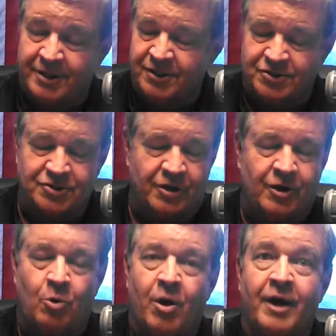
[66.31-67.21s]
And this is going to
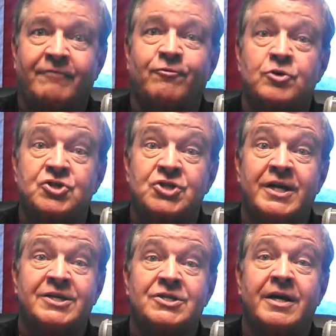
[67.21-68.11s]
go on for
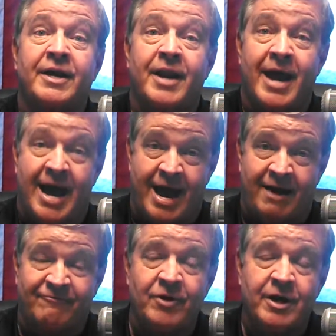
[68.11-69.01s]
six and a
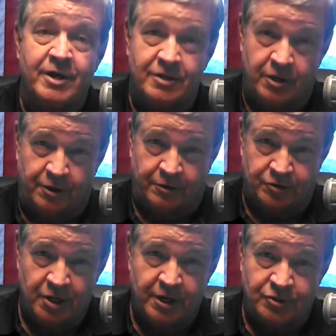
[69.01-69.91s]
half
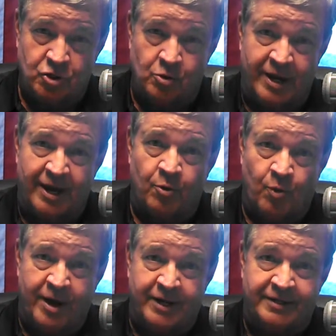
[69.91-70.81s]
years. So get
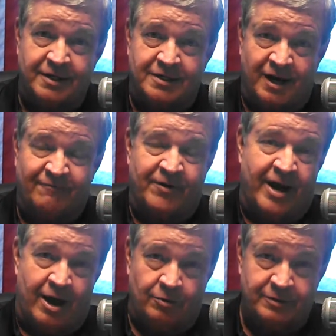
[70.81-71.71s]
ready to tough it
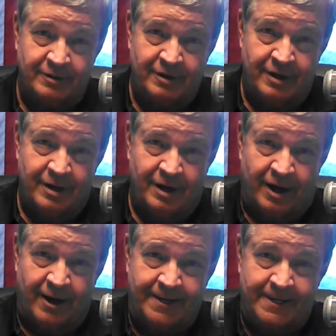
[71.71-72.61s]
out
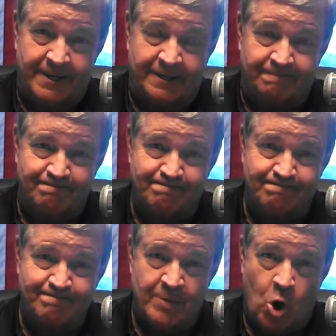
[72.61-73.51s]
on um,
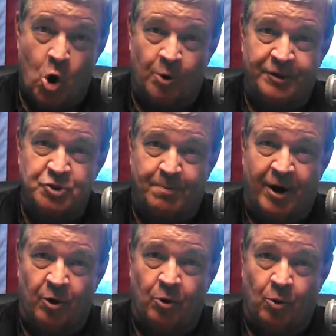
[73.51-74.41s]
Orange
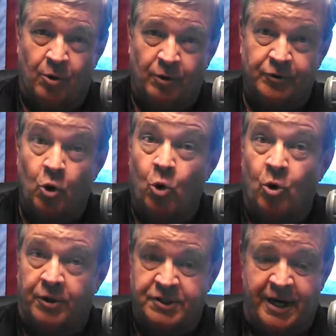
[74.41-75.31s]
Barrel World
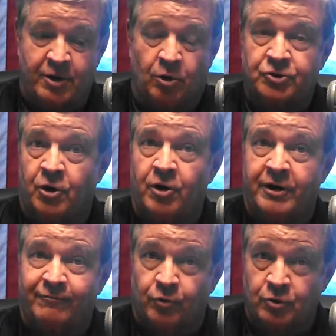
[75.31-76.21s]
or take
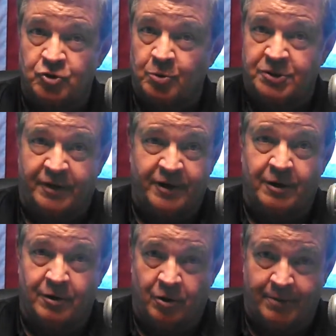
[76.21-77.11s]
alternative routes, which I think
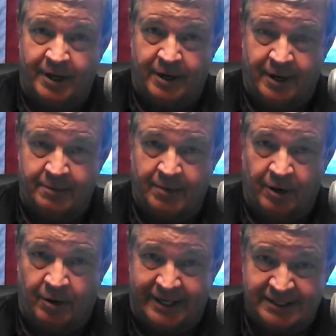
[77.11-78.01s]
are going to be a
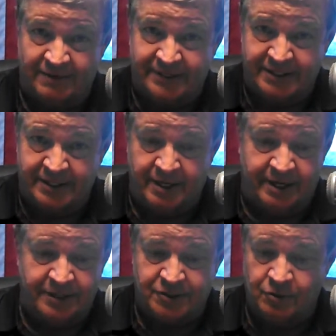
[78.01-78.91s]
nightmare, like
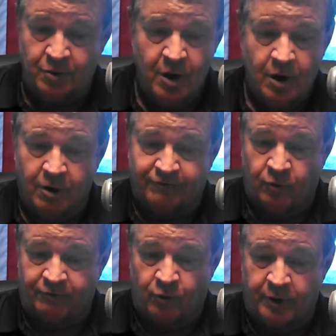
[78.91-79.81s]
1792 or
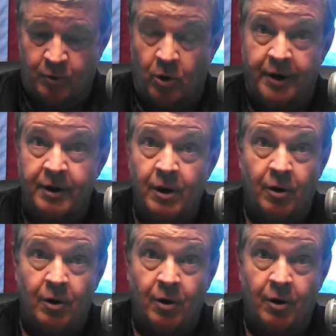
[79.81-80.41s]
441.